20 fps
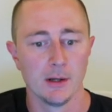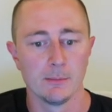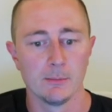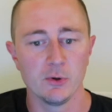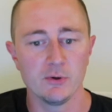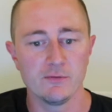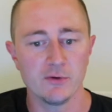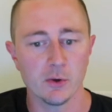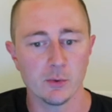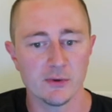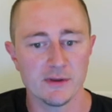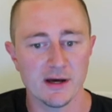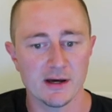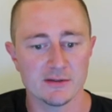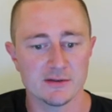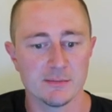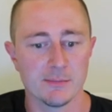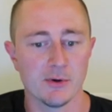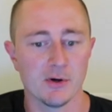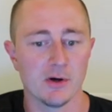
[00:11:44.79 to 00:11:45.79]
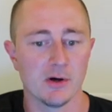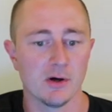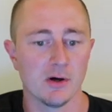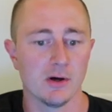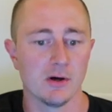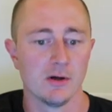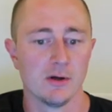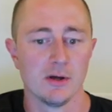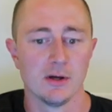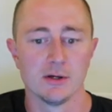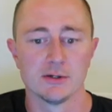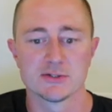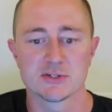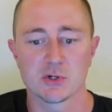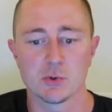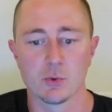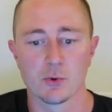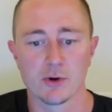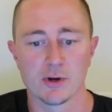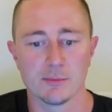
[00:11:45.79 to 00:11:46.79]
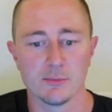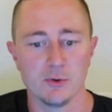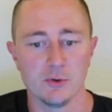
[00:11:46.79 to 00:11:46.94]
moving without the ball, scoring